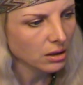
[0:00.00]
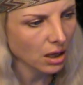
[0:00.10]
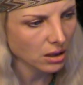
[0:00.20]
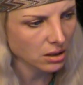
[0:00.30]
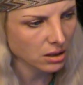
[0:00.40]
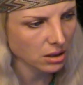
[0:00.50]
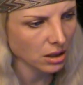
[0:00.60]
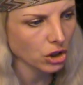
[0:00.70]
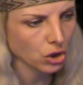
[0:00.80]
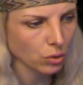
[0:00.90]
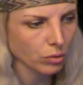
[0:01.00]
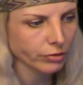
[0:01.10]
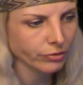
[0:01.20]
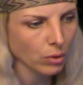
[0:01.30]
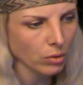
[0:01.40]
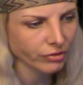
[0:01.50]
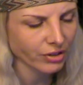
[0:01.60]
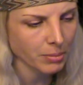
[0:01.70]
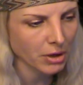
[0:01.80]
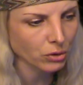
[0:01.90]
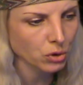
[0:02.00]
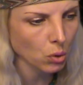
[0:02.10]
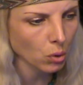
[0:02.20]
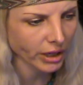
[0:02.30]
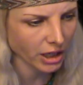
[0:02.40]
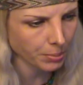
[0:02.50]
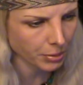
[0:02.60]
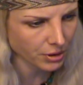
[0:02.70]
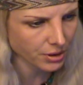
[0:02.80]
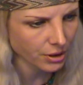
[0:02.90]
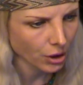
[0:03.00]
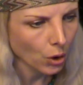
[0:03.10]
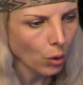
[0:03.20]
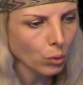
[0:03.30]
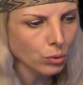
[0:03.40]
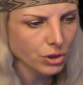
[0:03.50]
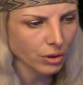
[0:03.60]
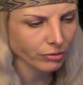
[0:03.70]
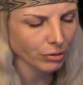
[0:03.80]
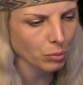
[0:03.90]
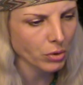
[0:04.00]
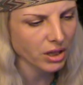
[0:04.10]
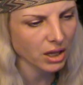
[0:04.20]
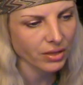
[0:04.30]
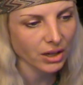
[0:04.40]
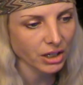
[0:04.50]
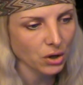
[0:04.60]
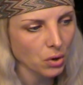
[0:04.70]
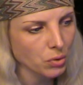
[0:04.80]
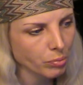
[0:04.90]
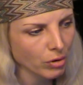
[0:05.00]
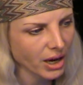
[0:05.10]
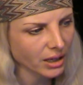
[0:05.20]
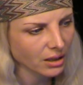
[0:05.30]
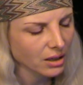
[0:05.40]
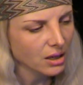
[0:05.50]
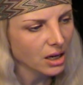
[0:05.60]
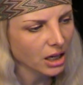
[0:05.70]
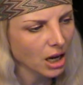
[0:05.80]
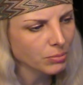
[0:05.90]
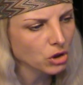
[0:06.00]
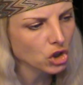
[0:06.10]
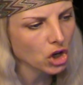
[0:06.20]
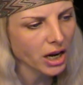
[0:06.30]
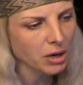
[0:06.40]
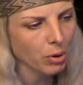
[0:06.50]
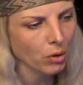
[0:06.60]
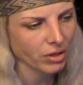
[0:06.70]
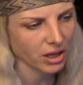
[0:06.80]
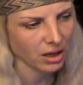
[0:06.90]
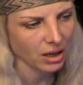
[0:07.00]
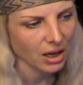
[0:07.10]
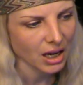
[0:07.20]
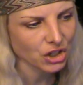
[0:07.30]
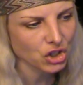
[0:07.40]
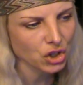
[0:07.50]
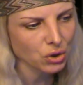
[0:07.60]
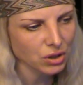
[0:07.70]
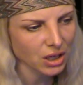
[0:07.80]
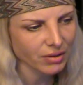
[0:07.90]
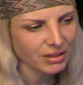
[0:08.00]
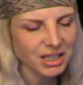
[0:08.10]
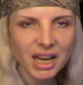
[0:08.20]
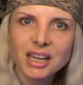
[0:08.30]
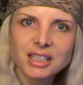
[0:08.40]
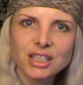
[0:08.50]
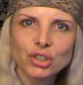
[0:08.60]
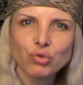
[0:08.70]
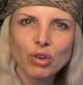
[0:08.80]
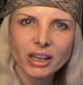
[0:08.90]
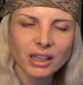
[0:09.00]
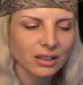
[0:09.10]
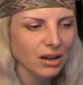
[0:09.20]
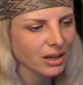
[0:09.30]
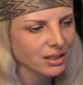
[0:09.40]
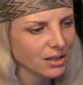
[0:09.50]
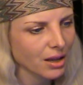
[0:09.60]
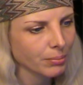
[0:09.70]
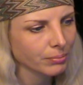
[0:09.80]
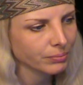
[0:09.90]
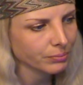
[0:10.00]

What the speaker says: Thus issue the 4 female doorkeepers, also from within thine own brain, and come to shine upon thee, as tutelary deities recognize them.